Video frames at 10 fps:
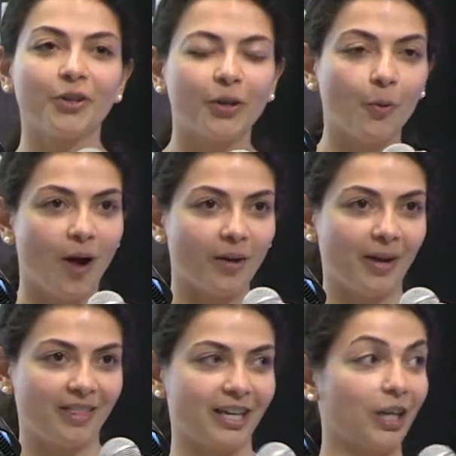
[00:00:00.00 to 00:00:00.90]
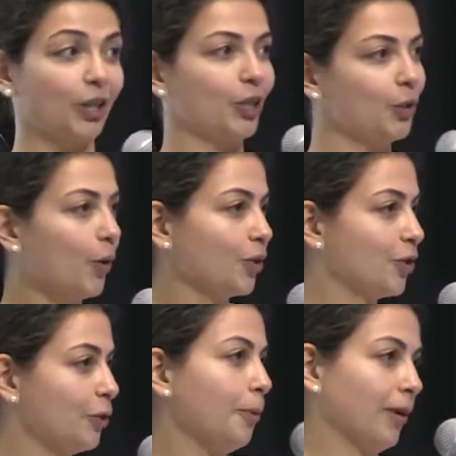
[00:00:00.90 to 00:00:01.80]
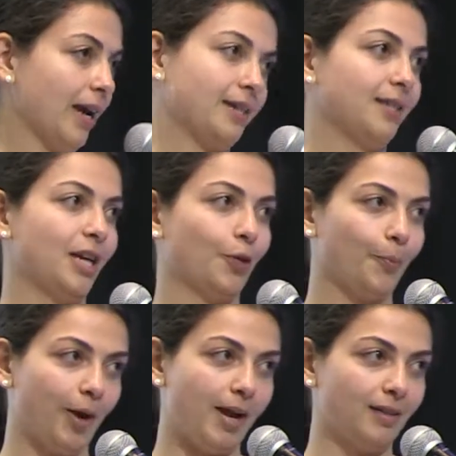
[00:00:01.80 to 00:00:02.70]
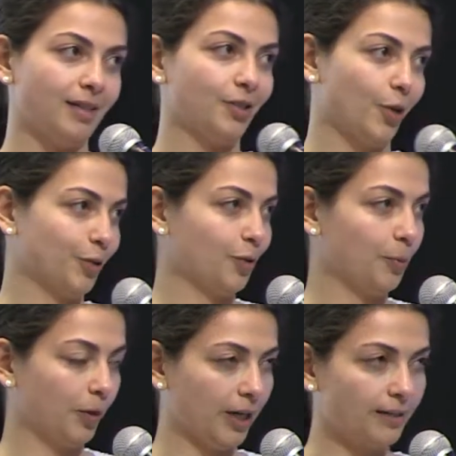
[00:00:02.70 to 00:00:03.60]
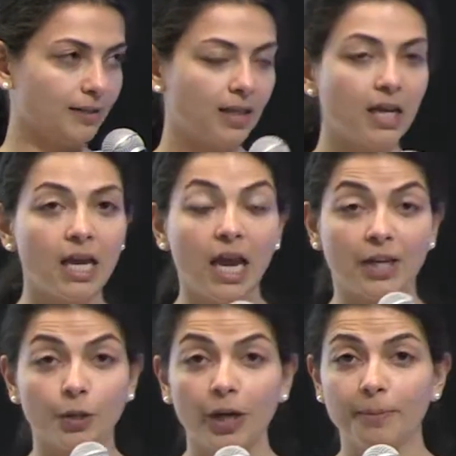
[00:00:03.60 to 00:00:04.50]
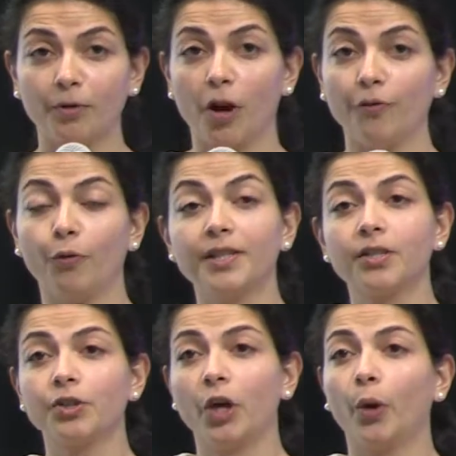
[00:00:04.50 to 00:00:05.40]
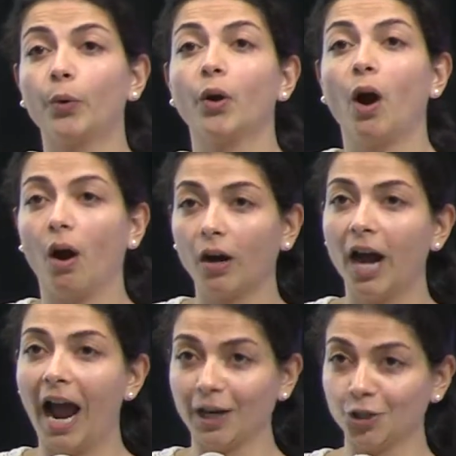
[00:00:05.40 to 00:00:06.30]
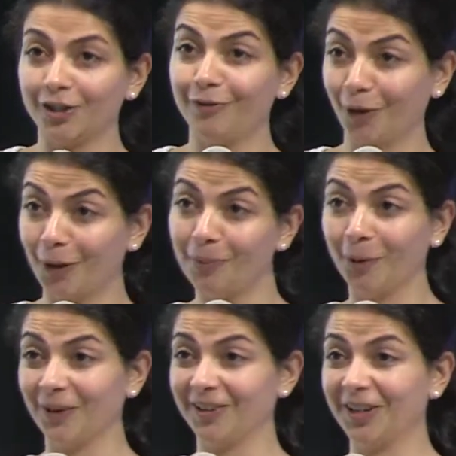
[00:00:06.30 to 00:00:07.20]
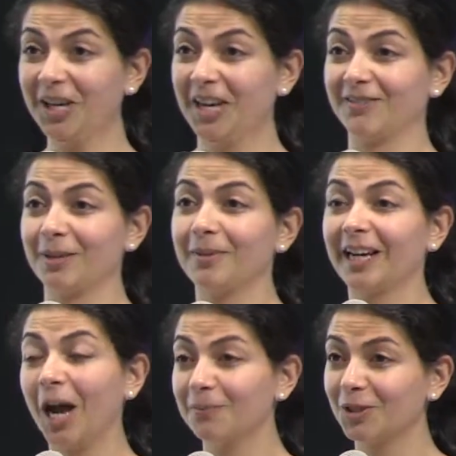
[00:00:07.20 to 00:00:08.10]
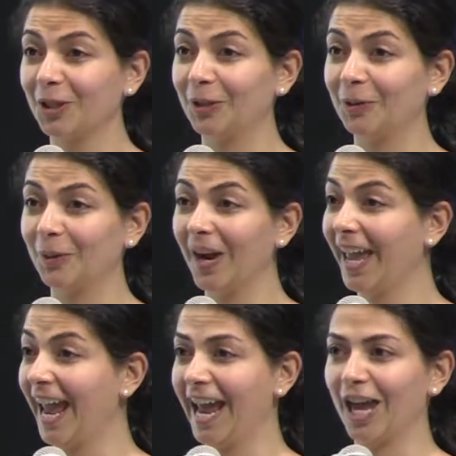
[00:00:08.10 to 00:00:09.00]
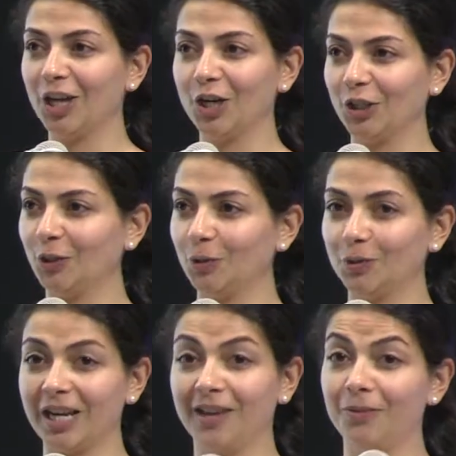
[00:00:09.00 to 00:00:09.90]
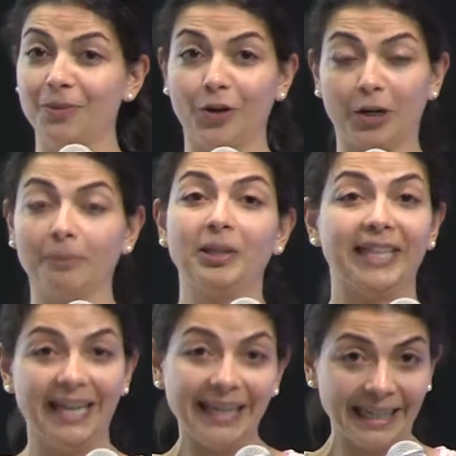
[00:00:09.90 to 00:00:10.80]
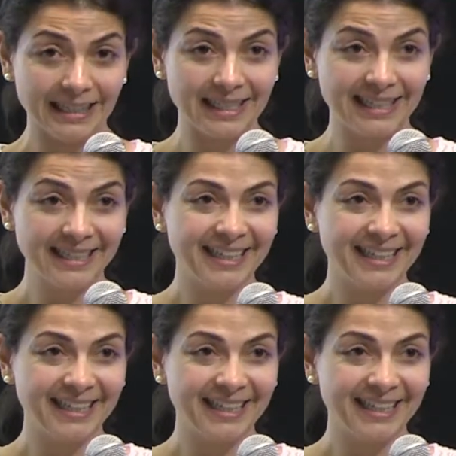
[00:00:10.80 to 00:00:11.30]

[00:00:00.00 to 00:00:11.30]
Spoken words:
they're gonna walk away thinking that you are super nice and your brand is also super nice. And don't get me wrong, voice and tone are actually very important. If somebody comes to you and you tell them they're a complete idiot,